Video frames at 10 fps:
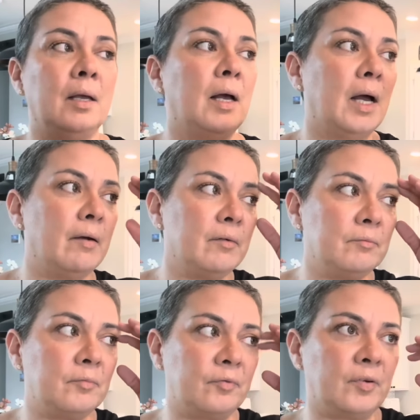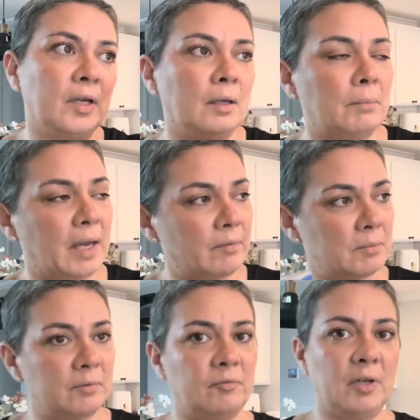I haven't, free, I haven't
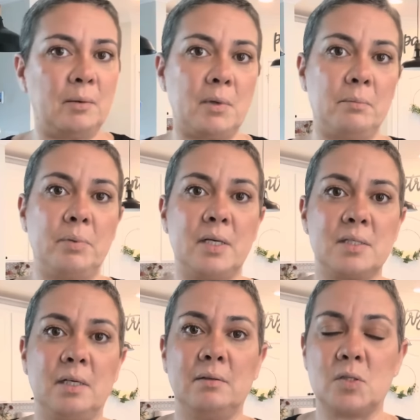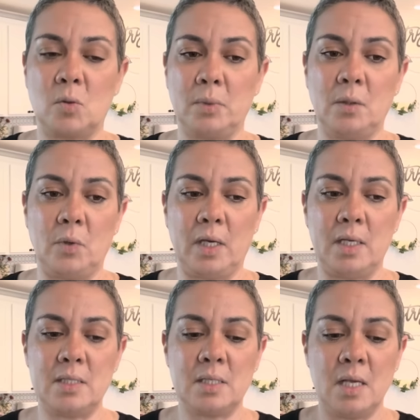been feeling my best in so many
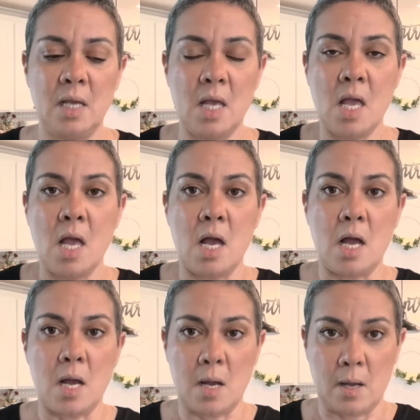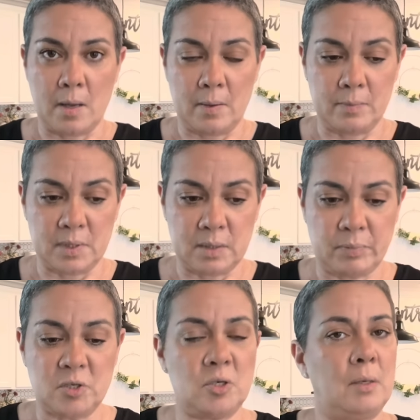ways, um,
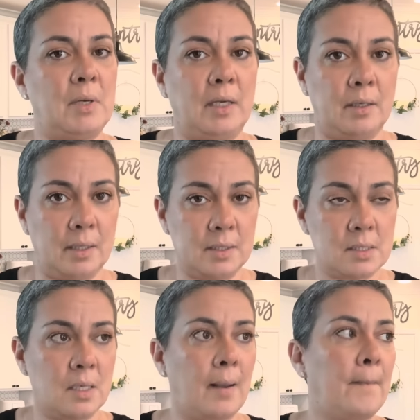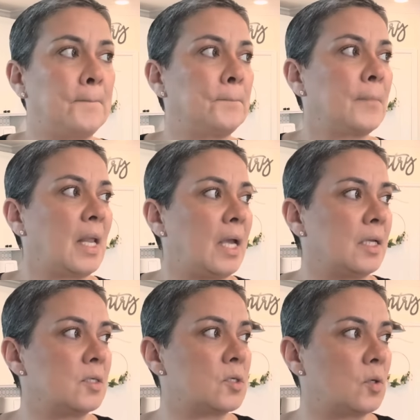especially my gut.
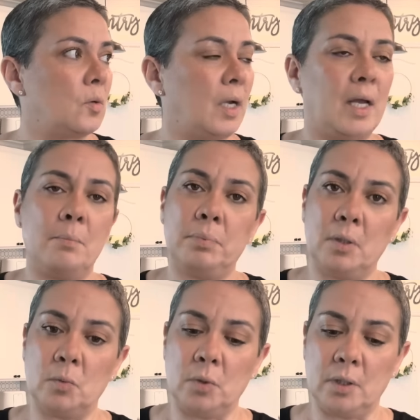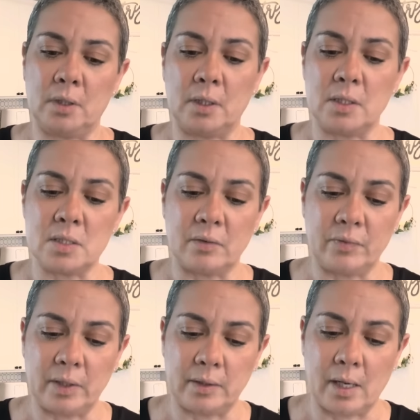And so I got blood work done and stuff
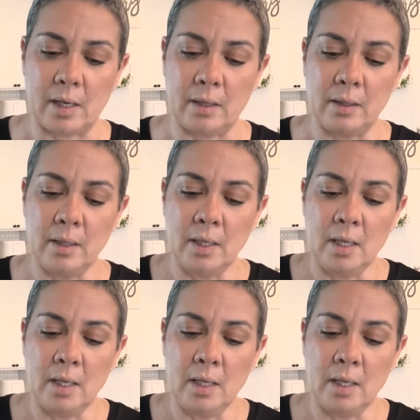like that.